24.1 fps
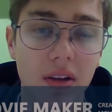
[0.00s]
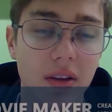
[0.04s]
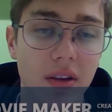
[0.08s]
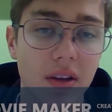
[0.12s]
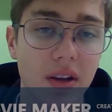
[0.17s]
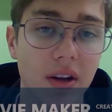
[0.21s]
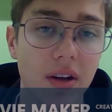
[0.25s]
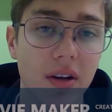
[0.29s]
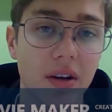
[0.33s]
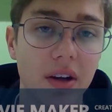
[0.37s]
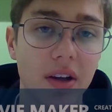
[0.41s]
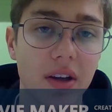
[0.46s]

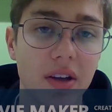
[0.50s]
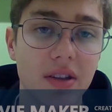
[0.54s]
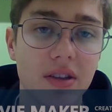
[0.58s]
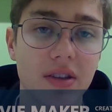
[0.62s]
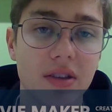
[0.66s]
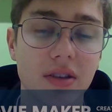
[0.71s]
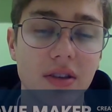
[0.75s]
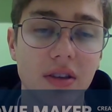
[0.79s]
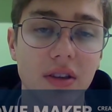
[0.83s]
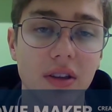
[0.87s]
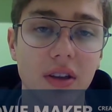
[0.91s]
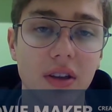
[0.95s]
there
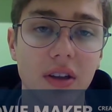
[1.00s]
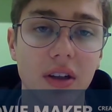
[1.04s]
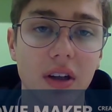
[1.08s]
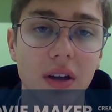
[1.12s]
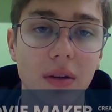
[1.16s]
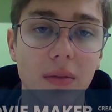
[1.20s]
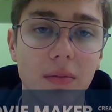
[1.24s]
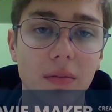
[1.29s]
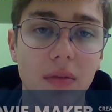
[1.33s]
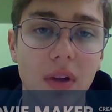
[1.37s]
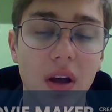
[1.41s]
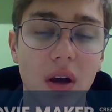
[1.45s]
is
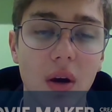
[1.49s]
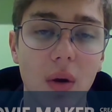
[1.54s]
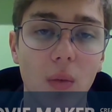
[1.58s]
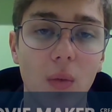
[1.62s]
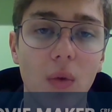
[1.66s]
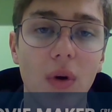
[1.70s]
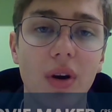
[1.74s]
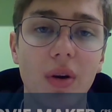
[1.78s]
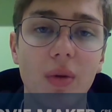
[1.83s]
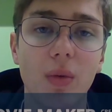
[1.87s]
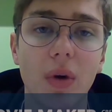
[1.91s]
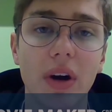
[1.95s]

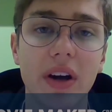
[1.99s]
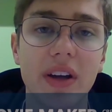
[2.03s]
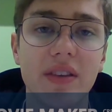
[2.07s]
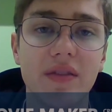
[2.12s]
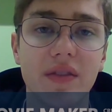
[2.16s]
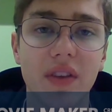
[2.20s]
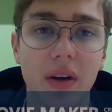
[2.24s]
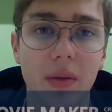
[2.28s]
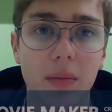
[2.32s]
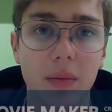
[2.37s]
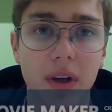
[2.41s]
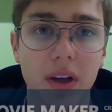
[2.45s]
one white
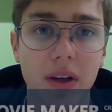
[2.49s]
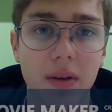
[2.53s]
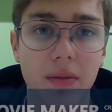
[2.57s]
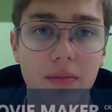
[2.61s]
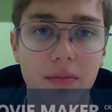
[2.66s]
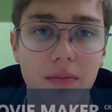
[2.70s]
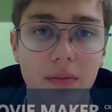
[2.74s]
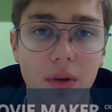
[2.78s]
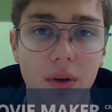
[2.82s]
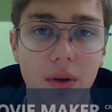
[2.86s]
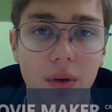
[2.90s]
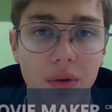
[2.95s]
family
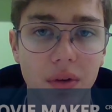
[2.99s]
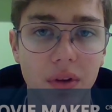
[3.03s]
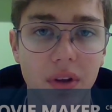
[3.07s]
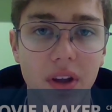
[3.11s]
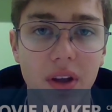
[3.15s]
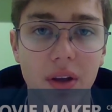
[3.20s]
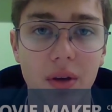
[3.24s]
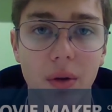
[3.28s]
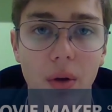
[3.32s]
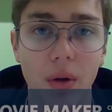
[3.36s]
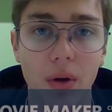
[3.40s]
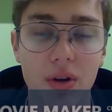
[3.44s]
on
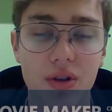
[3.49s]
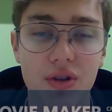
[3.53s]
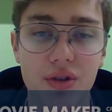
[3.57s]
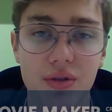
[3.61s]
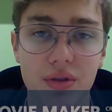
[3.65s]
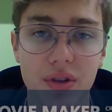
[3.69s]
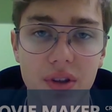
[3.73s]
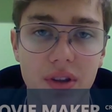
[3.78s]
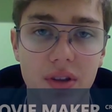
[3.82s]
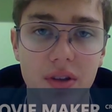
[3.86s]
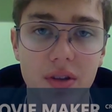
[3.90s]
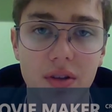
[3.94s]
the Dollar
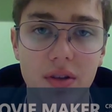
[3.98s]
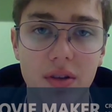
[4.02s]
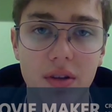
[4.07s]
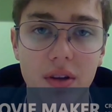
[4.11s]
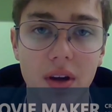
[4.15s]
Street